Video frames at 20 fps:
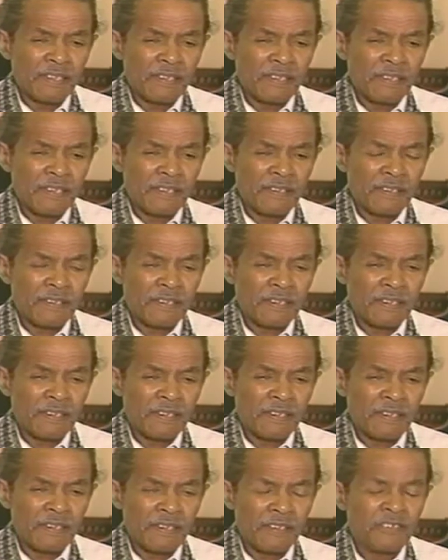can't think of the
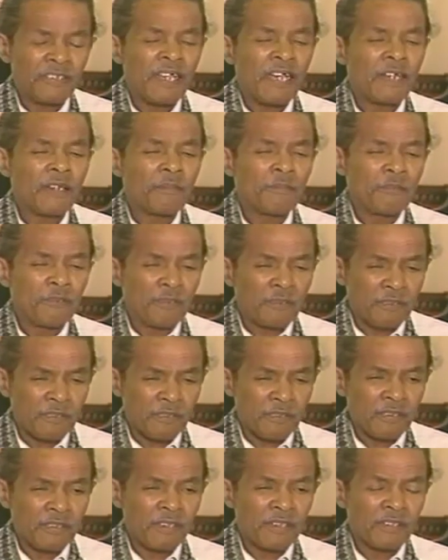name. Johnny Moore,
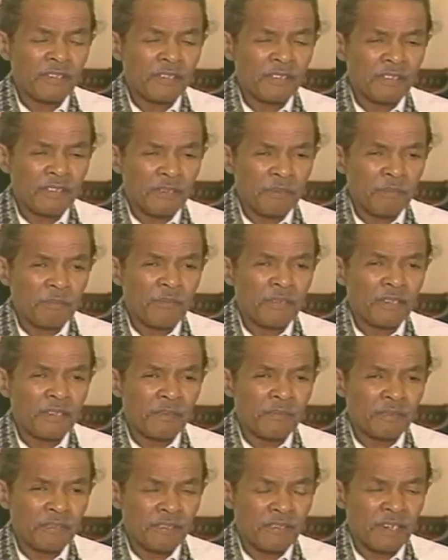another tenor player,
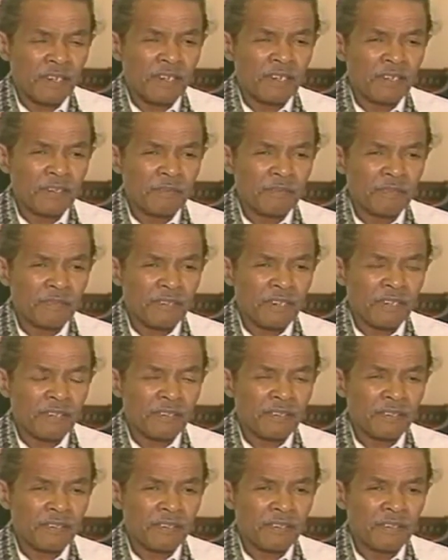was there. He was
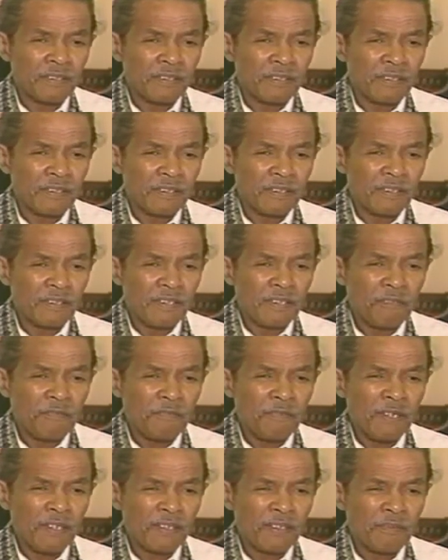excellent. In
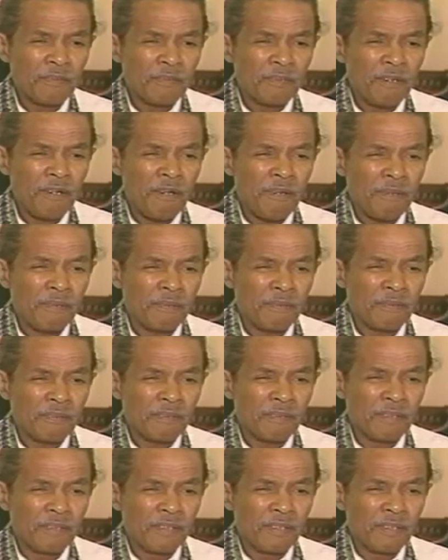fact, they were all
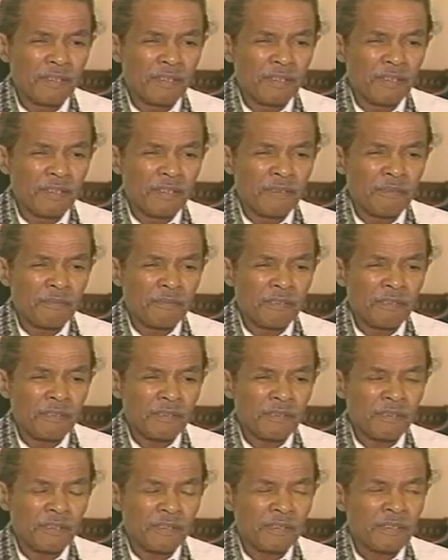
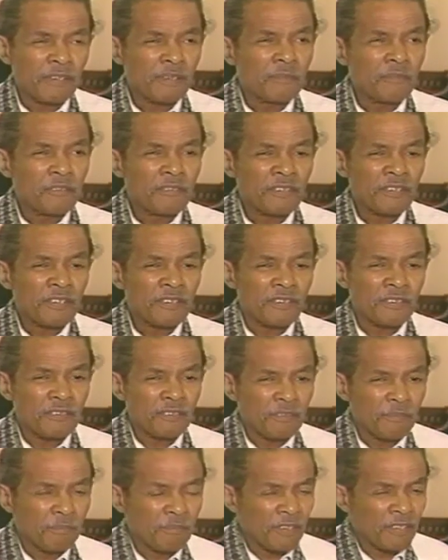real uh, good musicians.
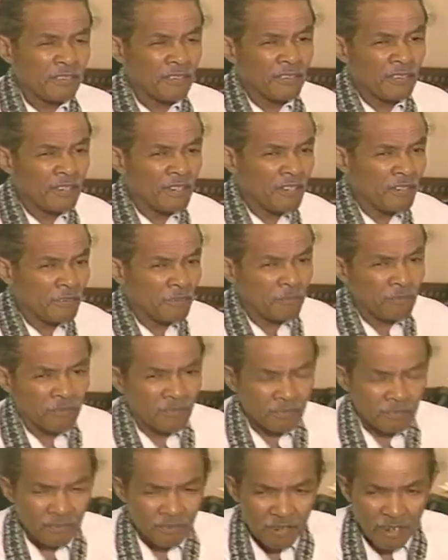Plus, the leader was
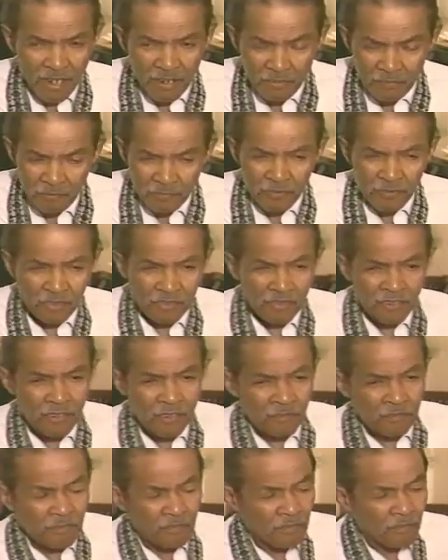out of
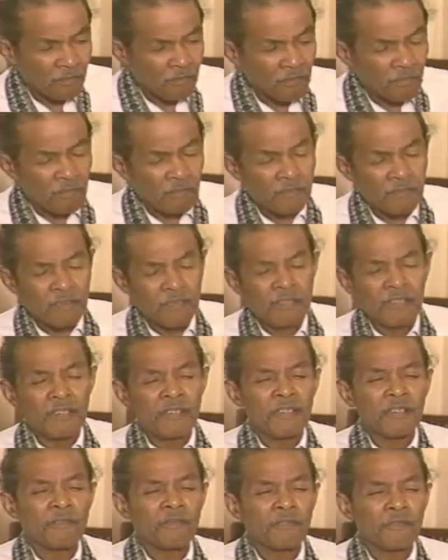Philadelphia.
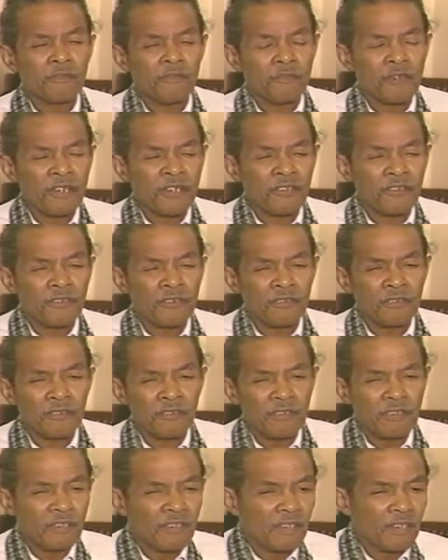He was a ranger.
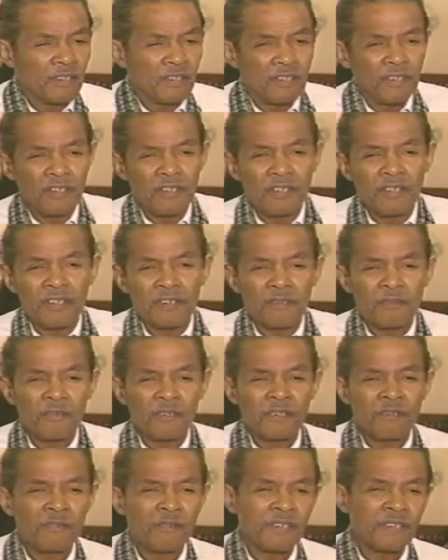Anyway,
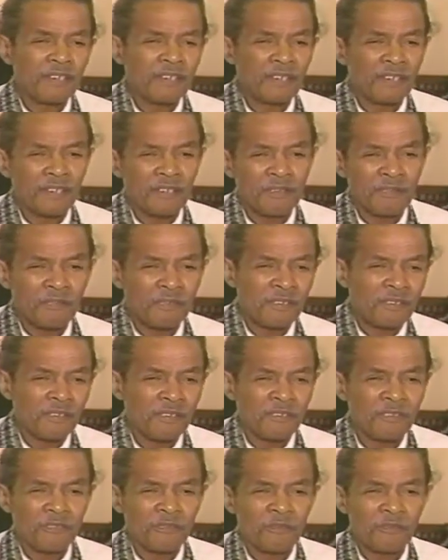one day at
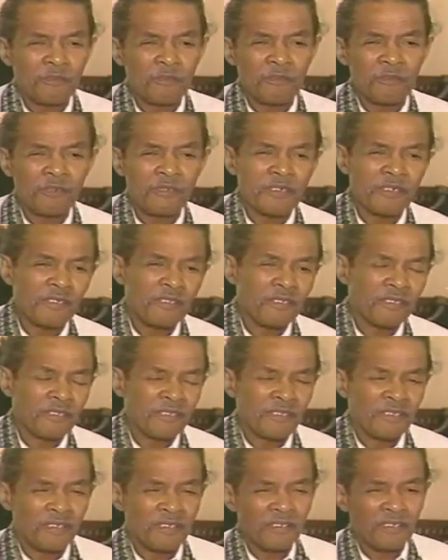rehearsal, we were rehearsing,
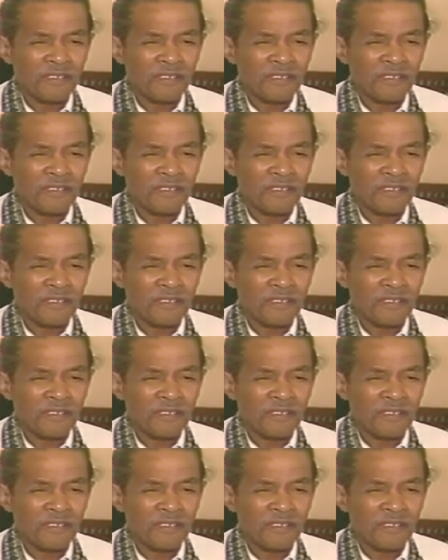and